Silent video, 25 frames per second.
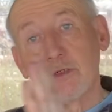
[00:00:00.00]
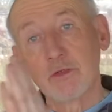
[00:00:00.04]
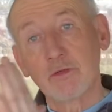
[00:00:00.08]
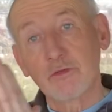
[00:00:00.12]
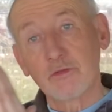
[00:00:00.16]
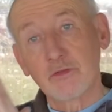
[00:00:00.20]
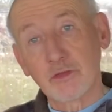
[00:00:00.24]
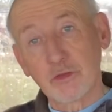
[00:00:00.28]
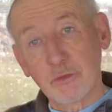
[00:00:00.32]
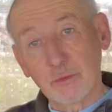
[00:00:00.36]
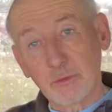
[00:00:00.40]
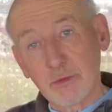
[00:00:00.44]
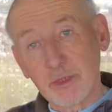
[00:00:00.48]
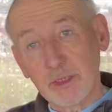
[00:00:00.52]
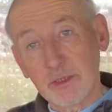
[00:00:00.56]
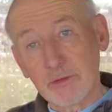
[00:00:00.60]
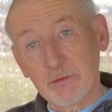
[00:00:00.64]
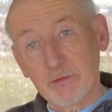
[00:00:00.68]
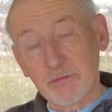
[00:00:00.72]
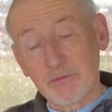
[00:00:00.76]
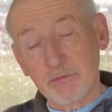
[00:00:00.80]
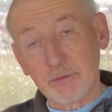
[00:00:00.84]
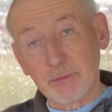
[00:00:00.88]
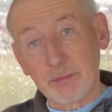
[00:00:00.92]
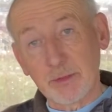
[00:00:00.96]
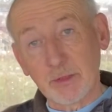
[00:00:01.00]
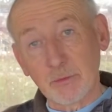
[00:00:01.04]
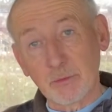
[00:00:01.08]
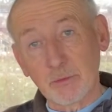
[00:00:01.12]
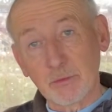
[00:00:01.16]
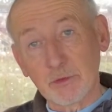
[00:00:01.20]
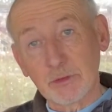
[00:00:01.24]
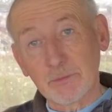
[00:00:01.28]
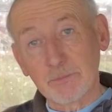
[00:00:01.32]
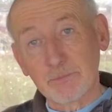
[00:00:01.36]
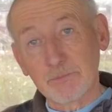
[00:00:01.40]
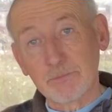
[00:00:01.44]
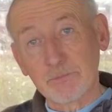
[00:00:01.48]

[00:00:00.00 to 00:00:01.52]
to the rear of the boat,